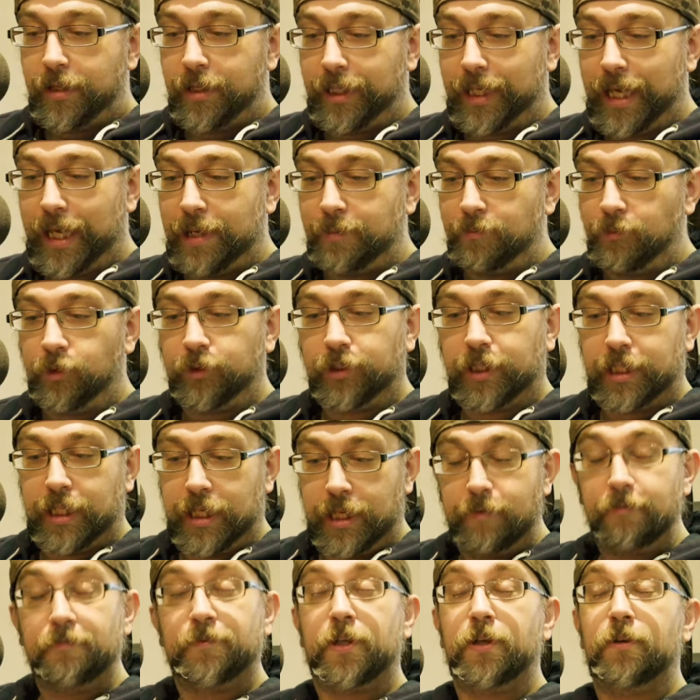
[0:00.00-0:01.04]
The game will
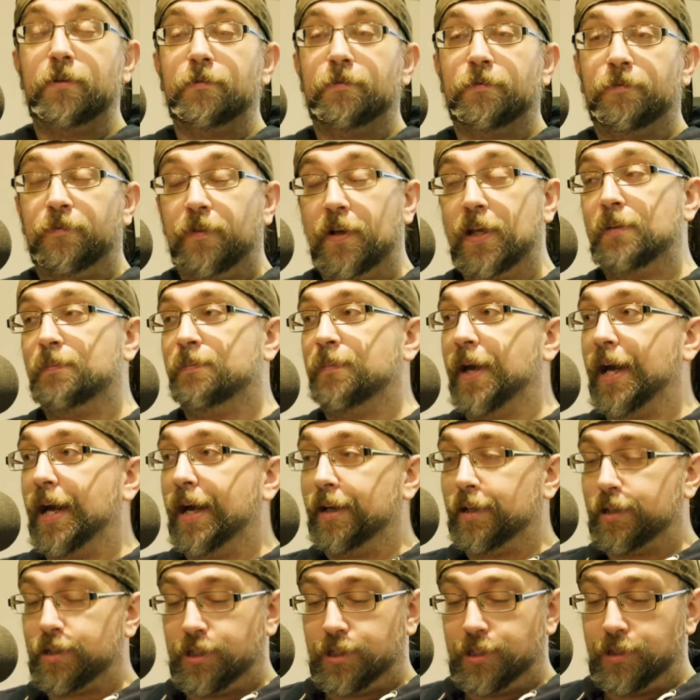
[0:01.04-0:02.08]
give you
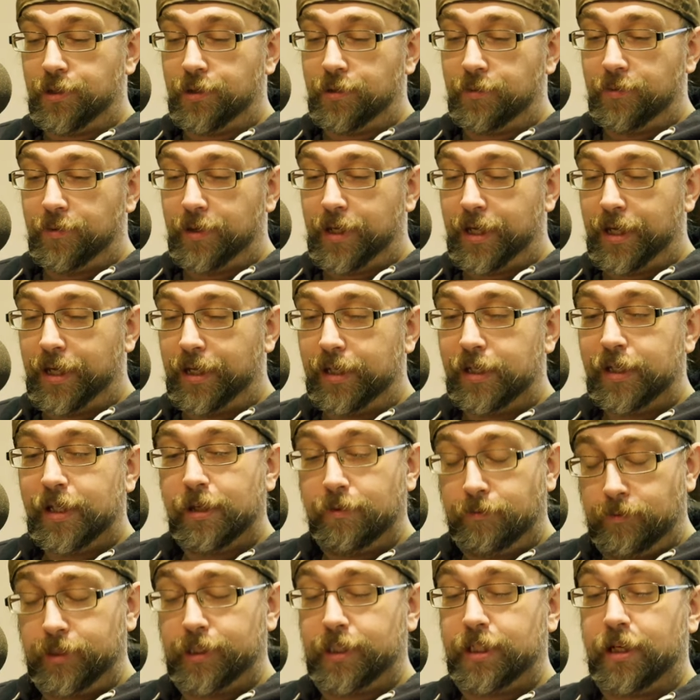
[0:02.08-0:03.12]
feedback, so
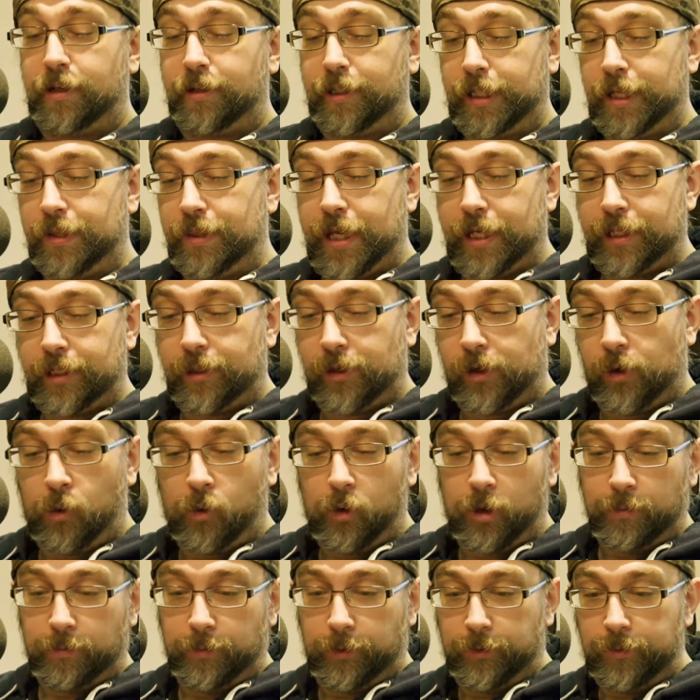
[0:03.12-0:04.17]
it will tell you that you're
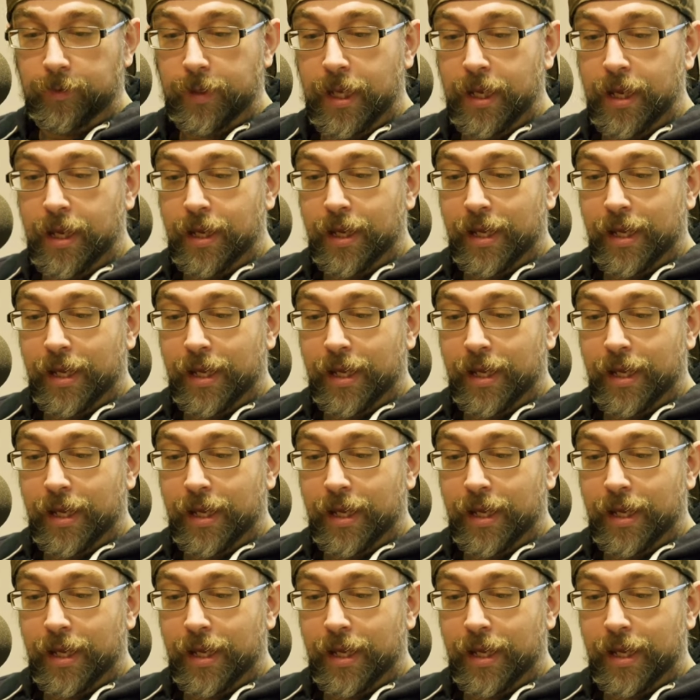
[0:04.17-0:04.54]
horrible.